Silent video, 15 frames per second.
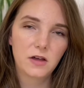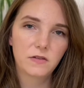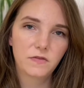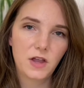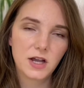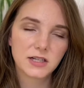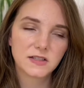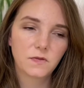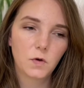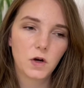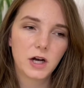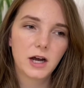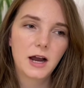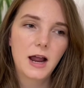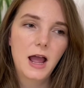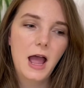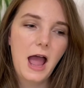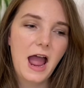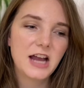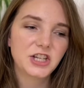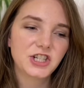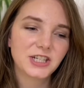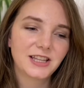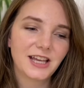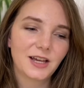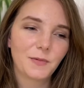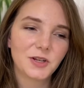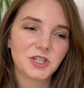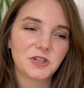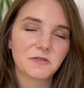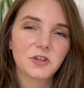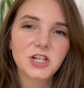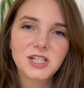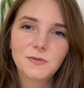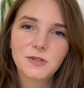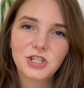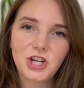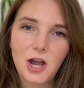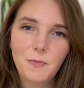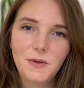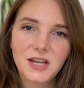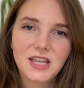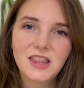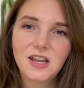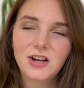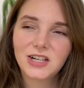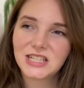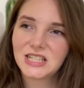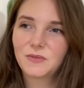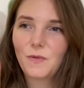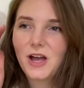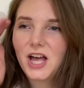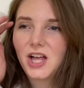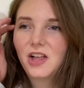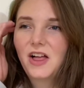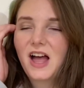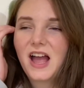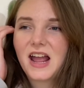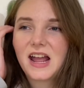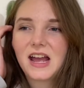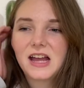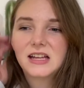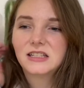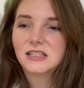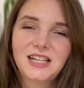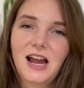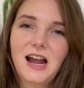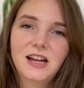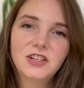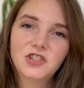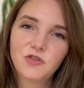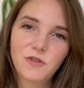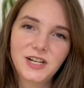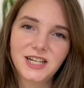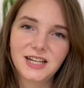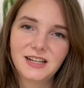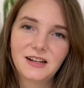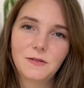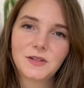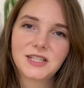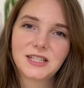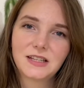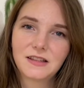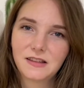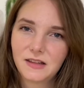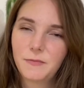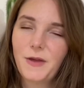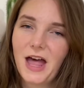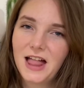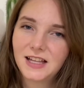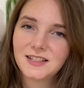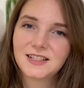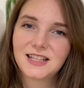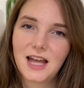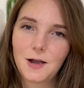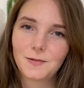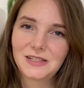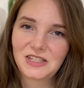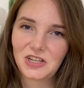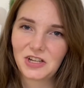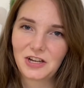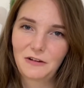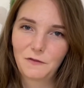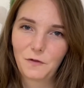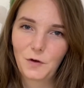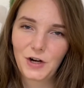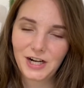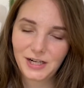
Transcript: vlogs for, and she had like a bunch of Christmas shopping in there as well, and I enjoyed it. It was the balance that I was looking for.